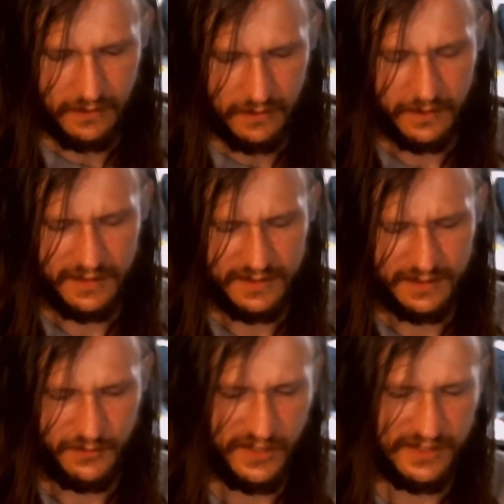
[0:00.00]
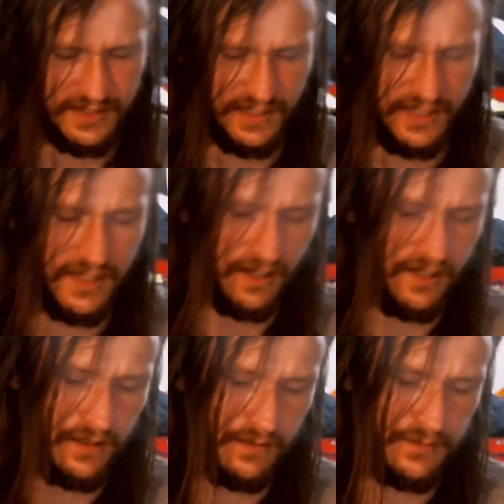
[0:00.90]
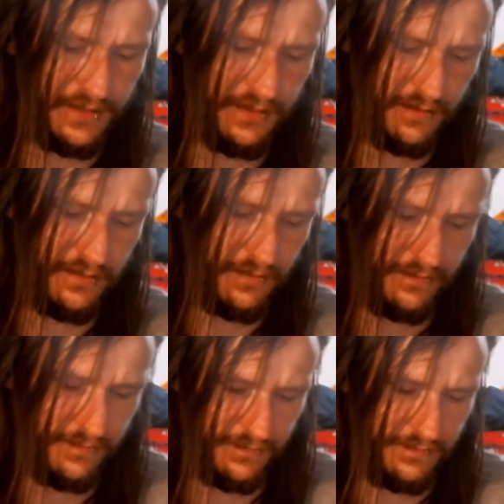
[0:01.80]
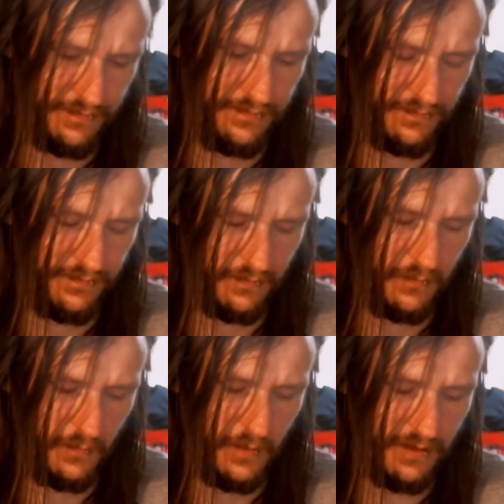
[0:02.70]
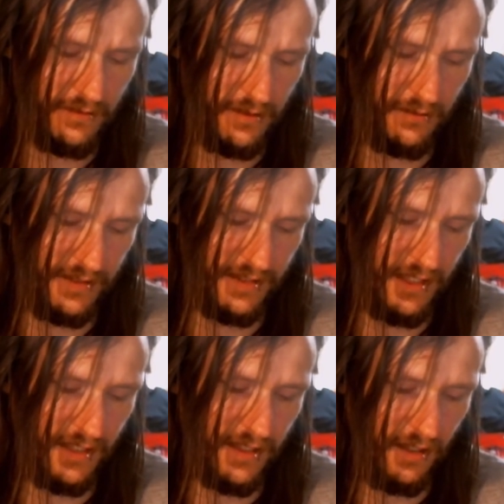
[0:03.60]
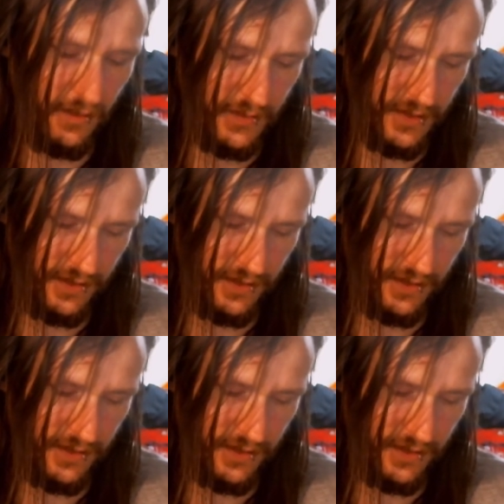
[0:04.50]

Can you tell me about this Eight of Cups? What's going on with this Eight of Cups?